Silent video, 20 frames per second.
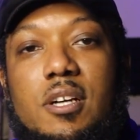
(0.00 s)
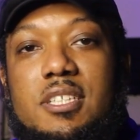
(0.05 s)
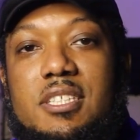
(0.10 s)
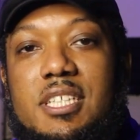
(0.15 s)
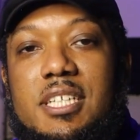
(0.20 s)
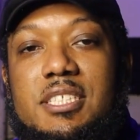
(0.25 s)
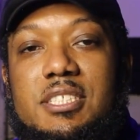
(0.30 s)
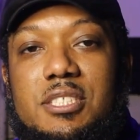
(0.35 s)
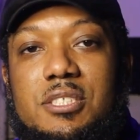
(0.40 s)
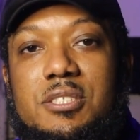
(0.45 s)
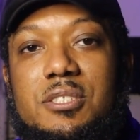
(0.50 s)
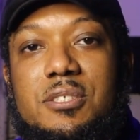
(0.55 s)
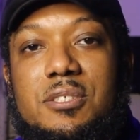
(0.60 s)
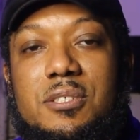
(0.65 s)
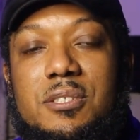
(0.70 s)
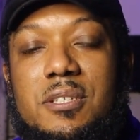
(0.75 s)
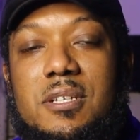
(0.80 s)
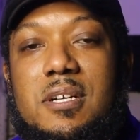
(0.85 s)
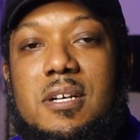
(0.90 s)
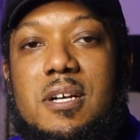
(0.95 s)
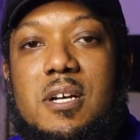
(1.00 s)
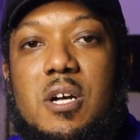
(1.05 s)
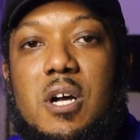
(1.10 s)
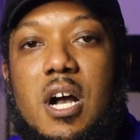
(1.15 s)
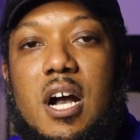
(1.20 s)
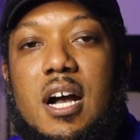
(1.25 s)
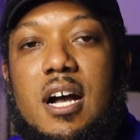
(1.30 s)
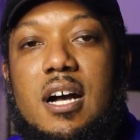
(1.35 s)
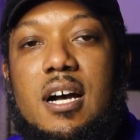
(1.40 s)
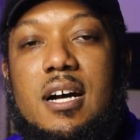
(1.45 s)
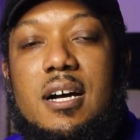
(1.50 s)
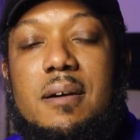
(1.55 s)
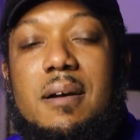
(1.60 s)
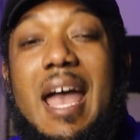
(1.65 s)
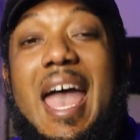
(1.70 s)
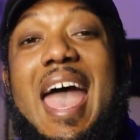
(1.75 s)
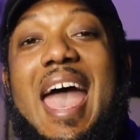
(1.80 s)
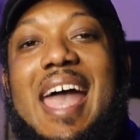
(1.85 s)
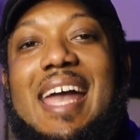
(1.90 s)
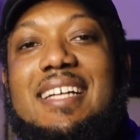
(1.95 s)
architecture
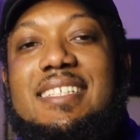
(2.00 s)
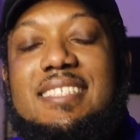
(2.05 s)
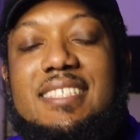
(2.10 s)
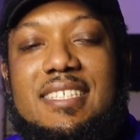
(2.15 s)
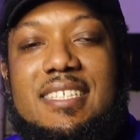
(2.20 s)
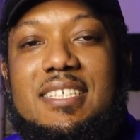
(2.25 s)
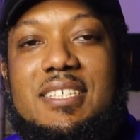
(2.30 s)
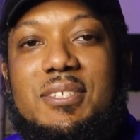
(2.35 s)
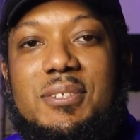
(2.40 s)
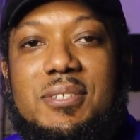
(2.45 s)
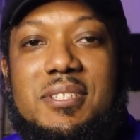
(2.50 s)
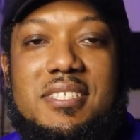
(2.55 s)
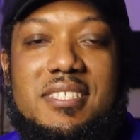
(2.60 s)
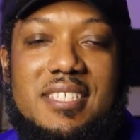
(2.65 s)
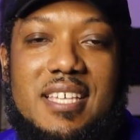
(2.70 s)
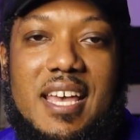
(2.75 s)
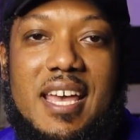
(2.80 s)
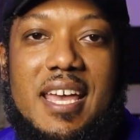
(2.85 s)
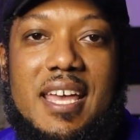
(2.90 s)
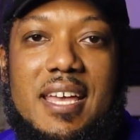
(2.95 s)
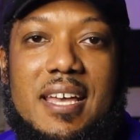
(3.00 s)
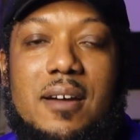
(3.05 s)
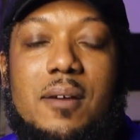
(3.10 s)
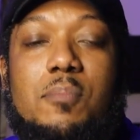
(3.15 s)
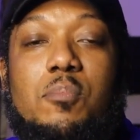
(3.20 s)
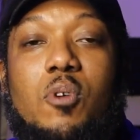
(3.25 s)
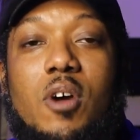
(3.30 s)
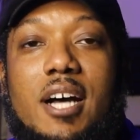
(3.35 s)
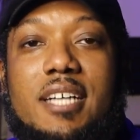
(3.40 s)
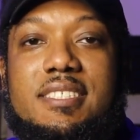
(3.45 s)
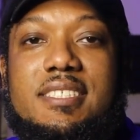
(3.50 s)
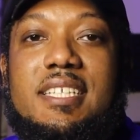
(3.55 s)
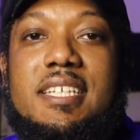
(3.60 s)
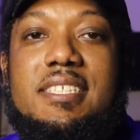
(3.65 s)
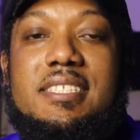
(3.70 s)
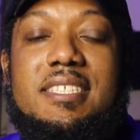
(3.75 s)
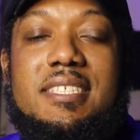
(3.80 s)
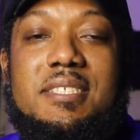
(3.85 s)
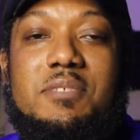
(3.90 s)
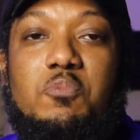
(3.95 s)
act, you could say, a
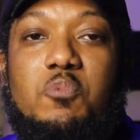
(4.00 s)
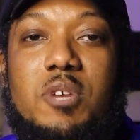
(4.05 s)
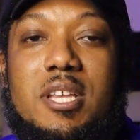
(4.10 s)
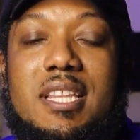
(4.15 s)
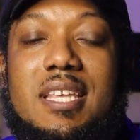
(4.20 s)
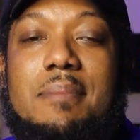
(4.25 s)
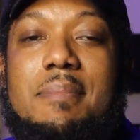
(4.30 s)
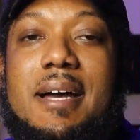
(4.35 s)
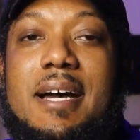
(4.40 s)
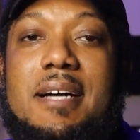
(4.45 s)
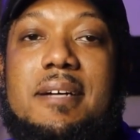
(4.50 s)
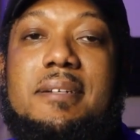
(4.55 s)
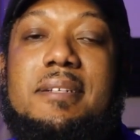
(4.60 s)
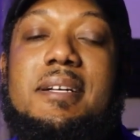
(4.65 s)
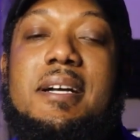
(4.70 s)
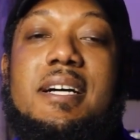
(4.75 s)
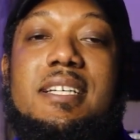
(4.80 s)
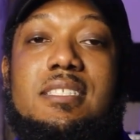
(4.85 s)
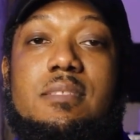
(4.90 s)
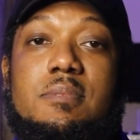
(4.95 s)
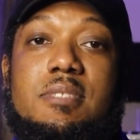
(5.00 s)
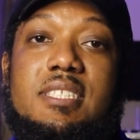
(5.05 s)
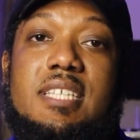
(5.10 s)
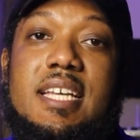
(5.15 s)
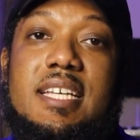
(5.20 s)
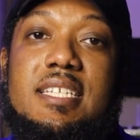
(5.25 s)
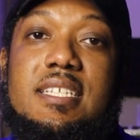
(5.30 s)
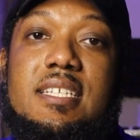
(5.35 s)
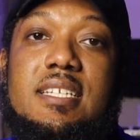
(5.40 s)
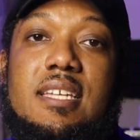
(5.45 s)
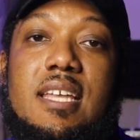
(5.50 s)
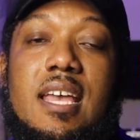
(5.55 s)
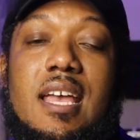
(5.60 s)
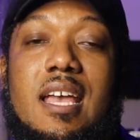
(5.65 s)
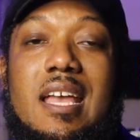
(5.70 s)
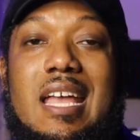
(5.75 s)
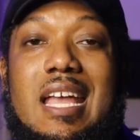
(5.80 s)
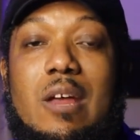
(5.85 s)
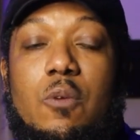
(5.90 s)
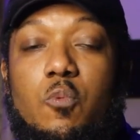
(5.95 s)
process is really about customization
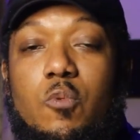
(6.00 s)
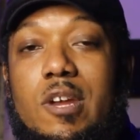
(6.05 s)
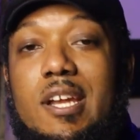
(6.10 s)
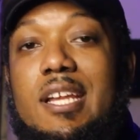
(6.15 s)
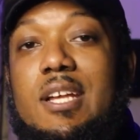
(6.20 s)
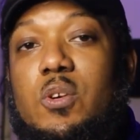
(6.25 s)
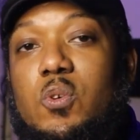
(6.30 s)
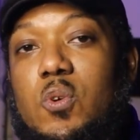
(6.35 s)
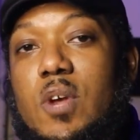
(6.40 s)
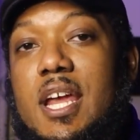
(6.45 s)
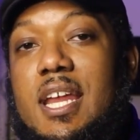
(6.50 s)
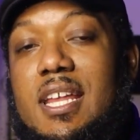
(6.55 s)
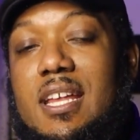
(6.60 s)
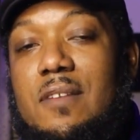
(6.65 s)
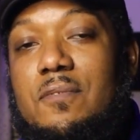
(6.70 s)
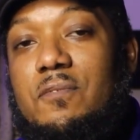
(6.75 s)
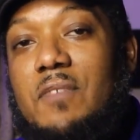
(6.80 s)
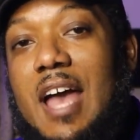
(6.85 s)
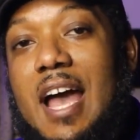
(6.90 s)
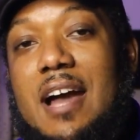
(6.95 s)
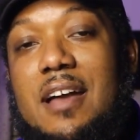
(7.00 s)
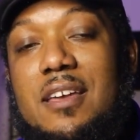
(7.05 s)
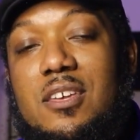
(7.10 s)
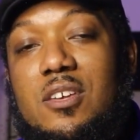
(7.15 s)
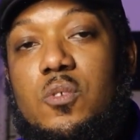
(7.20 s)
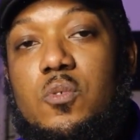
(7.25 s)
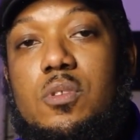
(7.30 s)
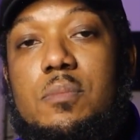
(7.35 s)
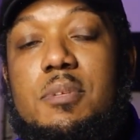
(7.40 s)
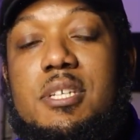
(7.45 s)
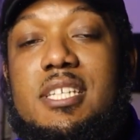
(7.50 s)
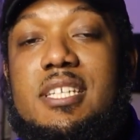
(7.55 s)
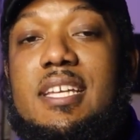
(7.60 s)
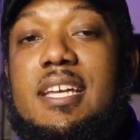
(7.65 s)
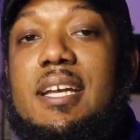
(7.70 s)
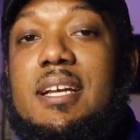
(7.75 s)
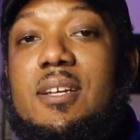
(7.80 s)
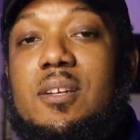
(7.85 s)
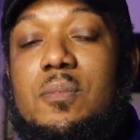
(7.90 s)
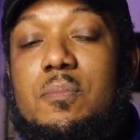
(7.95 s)
and really creating a value with a
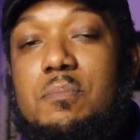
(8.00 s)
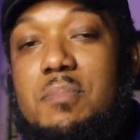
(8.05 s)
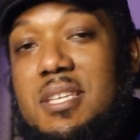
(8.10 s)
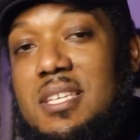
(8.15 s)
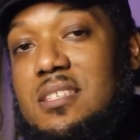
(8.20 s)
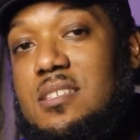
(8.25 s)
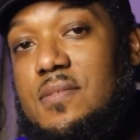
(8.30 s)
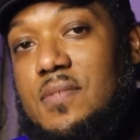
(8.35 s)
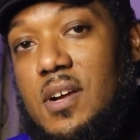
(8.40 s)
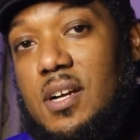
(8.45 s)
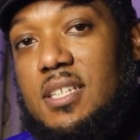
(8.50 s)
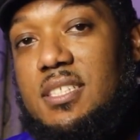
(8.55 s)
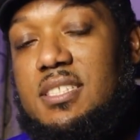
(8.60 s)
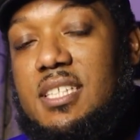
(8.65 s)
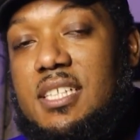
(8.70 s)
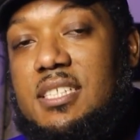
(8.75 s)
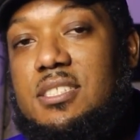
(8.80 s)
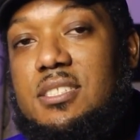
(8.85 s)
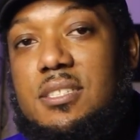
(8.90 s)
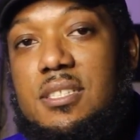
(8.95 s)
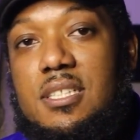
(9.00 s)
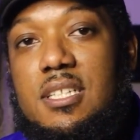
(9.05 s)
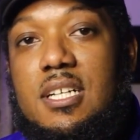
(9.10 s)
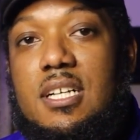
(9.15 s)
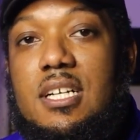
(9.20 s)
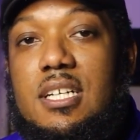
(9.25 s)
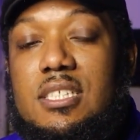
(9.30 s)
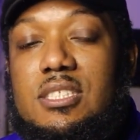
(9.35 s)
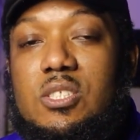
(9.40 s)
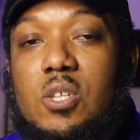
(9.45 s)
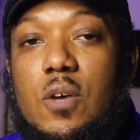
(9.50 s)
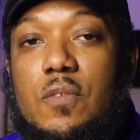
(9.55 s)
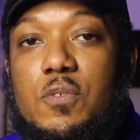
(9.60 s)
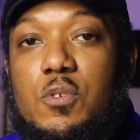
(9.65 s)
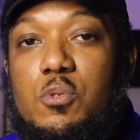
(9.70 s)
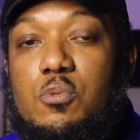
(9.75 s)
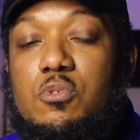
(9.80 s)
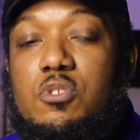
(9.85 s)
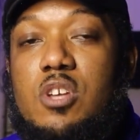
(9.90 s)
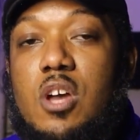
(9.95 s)
particular piece of architecture. So if
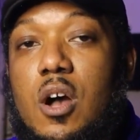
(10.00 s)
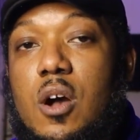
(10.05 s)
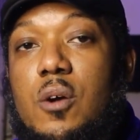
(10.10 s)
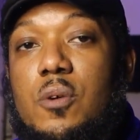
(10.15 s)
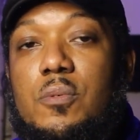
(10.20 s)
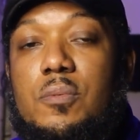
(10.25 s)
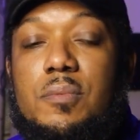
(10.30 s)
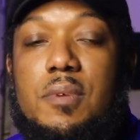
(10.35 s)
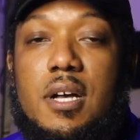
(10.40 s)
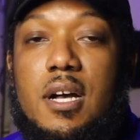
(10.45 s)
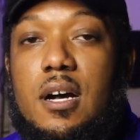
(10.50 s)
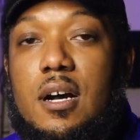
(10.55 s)
you don't,